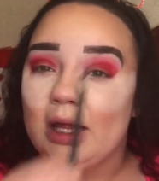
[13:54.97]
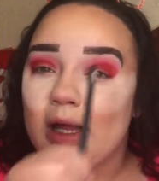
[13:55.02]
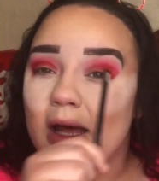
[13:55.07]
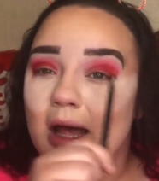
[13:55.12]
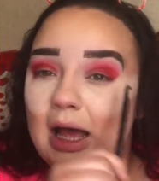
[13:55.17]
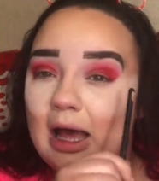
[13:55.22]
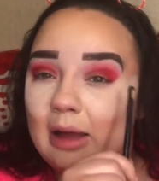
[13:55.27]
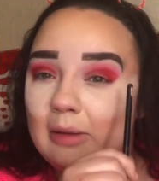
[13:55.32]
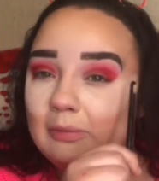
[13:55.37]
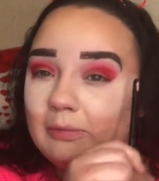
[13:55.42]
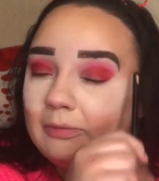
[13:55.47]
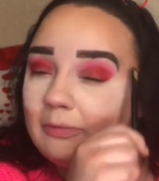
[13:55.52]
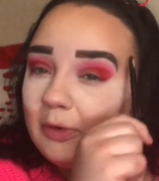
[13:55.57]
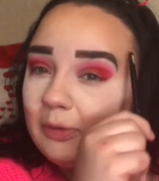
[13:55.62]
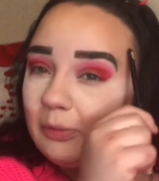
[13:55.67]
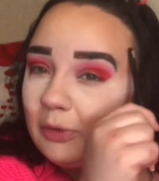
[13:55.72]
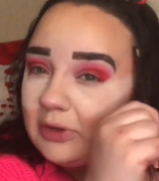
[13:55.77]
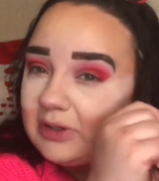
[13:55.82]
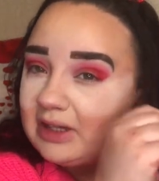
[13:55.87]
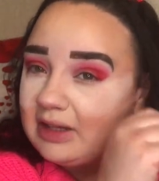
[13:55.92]
For
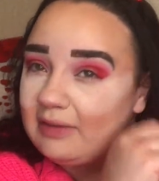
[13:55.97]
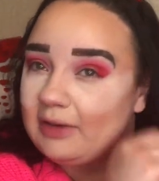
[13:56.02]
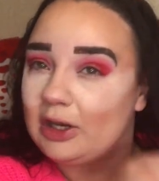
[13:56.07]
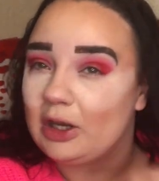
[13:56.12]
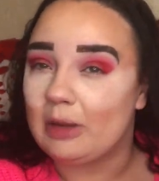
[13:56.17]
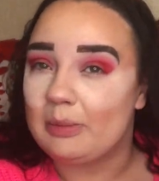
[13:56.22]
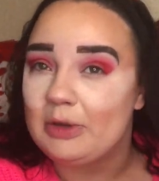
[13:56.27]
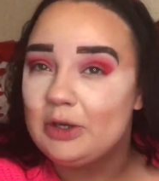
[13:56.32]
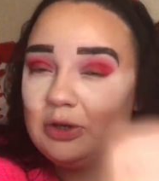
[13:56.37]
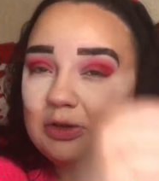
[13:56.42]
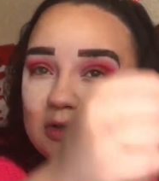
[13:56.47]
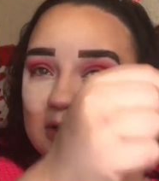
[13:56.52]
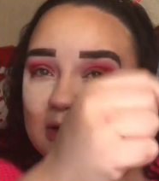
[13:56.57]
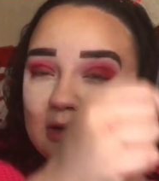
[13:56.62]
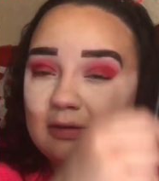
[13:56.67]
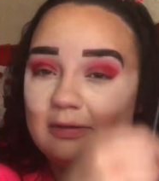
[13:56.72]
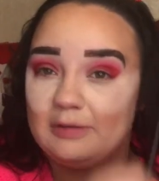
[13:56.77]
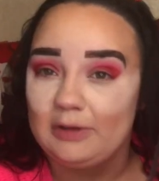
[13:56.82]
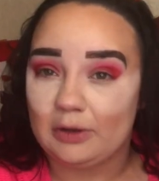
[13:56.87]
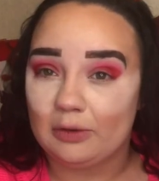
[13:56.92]
most of the video, I've been using the
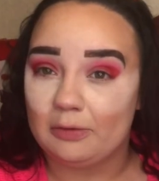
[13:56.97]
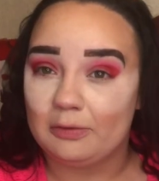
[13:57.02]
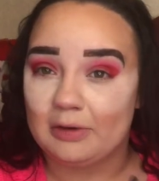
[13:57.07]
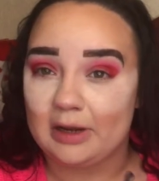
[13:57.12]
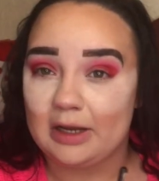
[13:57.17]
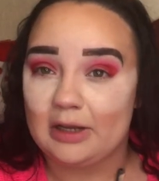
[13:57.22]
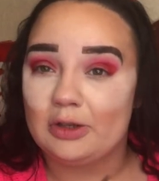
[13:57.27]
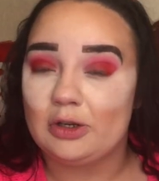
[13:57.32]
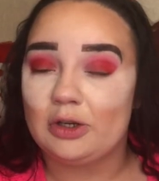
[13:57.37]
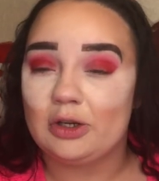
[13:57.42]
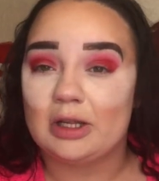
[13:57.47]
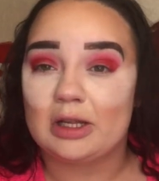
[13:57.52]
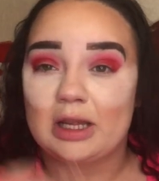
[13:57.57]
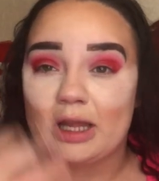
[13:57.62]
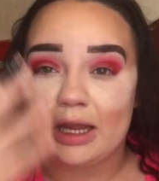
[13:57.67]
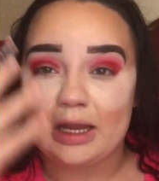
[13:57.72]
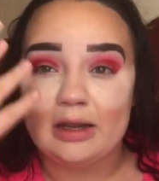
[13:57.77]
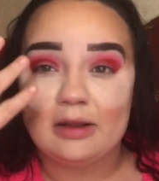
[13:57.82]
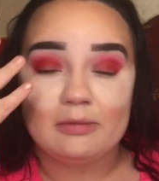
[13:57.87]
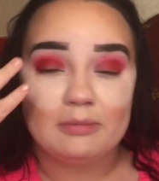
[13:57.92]
viewfinder to
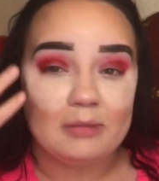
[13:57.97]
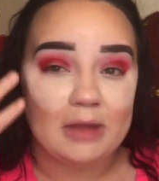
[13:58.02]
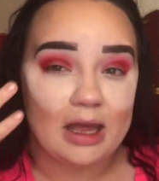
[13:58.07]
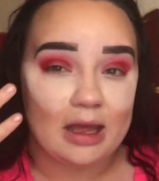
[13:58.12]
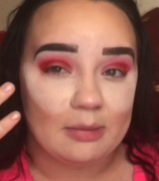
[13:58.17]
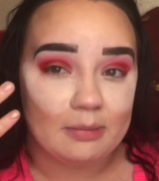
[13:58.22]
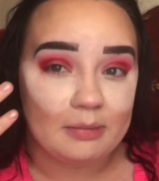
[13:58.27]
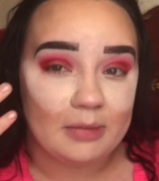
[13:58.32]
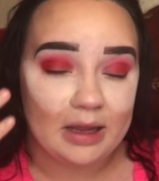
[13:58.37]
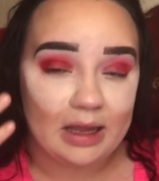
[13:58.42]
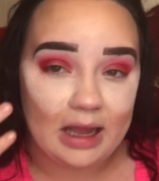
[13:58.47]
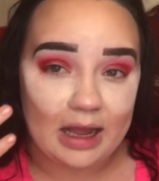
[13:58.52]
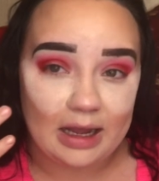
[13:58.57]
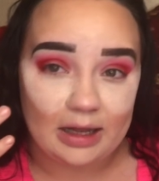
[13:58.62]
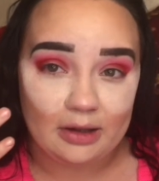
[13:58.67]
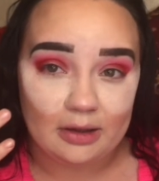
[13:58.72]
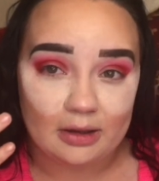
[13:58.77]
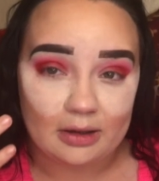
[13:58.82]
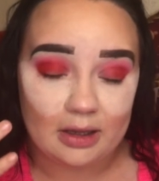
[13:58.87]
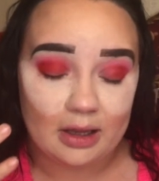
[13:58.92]
kind of map my eye
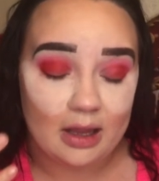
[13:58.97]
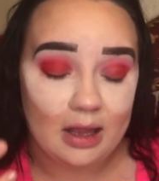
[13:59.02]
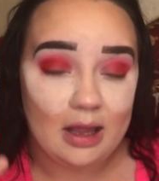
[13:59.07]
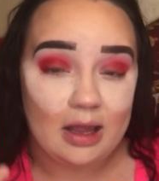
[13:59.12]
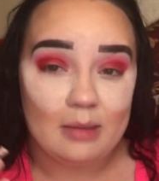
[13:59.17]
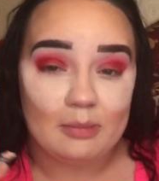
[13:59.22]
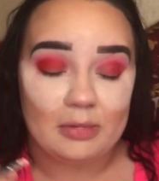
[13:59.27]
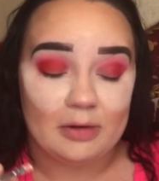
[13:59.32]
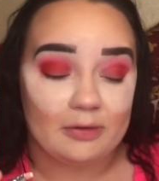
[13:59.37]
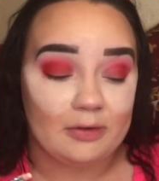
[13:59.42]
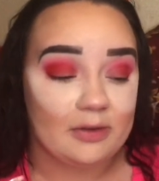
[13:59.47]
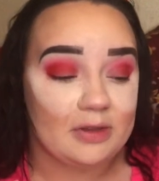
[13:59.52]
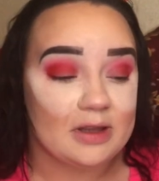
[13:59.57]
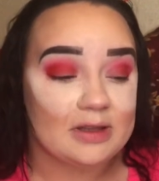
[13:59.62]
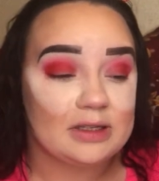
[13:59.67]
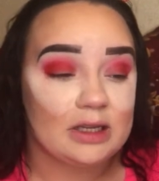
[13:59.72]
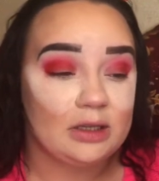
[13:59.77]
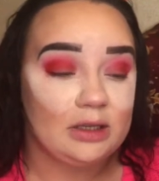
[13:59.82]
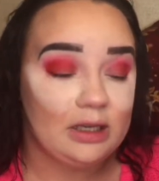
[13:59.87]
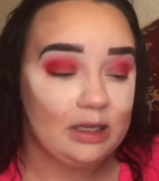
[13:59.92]
look, but for
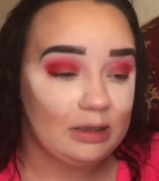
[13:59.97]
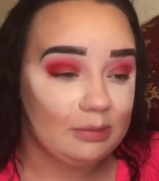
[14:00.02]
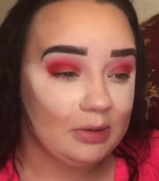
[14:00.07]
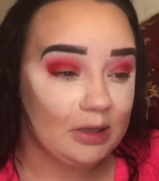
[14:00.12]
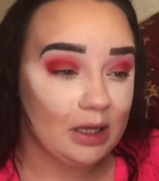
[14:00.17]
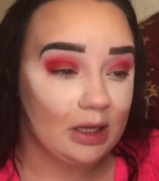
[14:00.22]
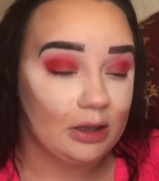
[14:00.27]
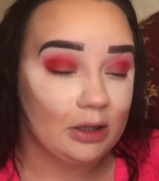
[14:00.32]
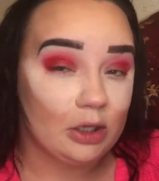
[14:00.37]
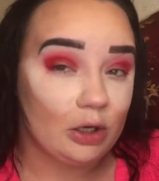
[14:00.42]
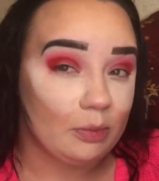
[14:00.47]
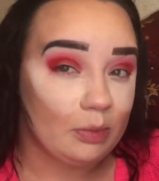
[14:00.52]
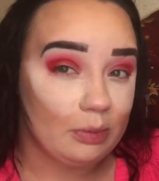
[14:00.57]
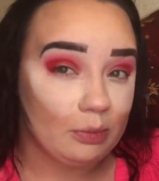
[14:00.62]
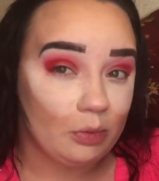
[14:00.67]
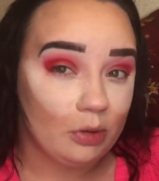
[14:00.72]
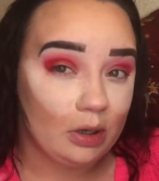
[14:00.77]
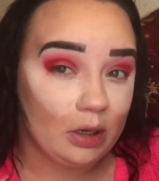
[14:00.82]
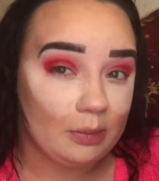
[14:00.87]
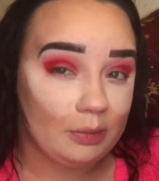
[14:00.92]
this I need to be a little bit
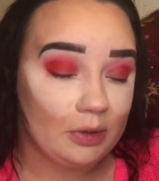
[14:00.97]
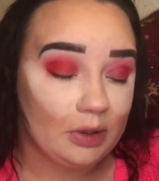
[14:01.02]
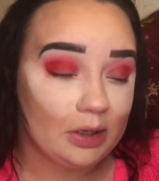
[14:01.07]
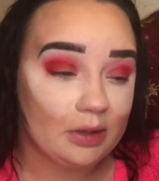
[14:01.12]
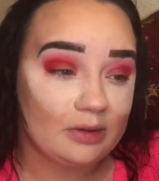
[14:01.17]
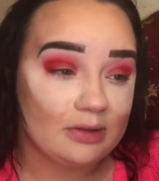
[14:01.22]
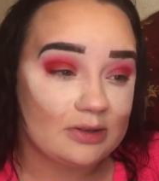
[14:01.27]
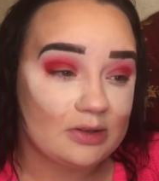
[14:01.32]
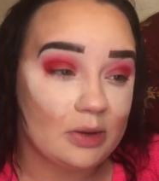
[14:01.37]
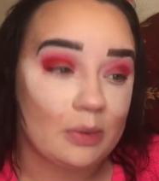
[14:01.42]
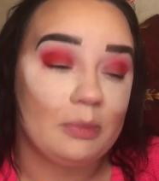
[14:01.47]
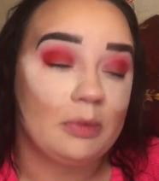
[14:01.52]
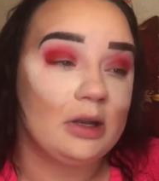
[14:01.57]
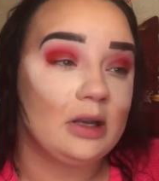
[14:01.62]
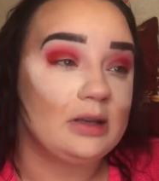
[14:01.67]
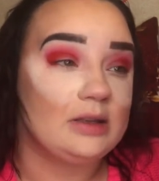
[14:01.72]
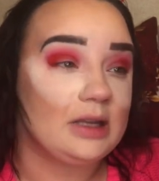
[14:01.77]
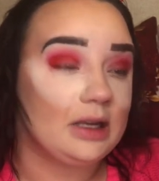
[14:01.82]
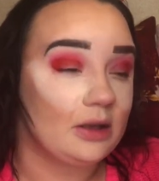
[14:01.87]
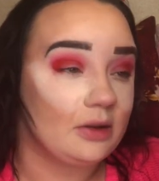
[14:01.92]
more up close, so I'm
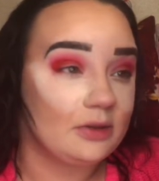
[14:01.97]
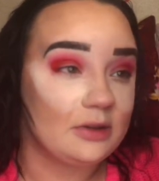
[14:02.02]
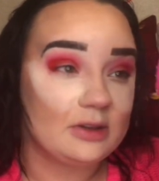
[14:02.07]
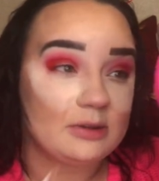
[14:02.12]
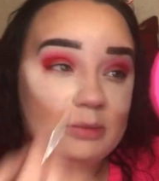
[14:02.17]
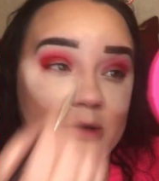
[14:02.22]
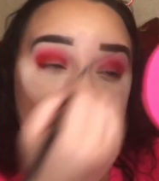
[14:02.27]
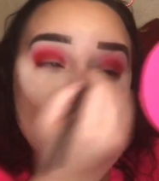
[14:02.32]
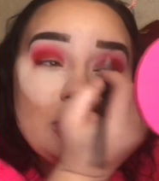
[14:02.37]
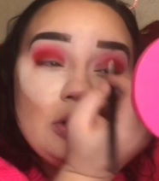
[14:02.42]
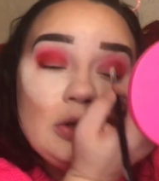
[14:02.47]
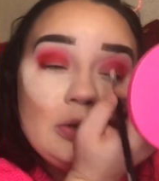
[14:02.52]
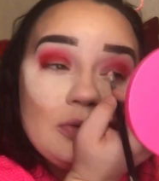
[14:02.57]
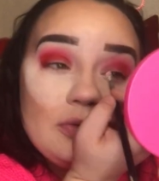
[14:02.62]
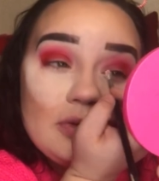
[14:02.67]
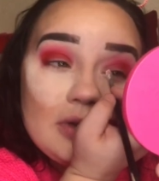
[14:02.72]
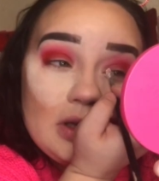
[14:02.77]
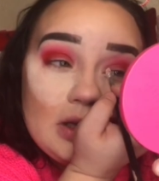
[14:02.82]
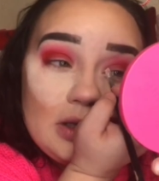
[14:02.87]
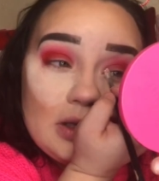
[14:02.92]
going to take out this mirror and
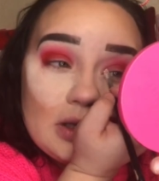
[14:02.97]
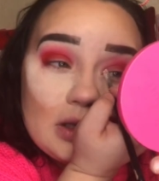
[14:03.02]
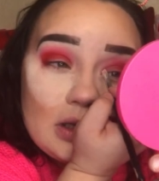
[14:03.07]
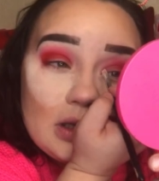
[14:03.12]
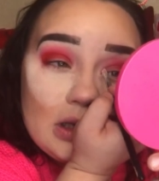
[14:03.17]
use it.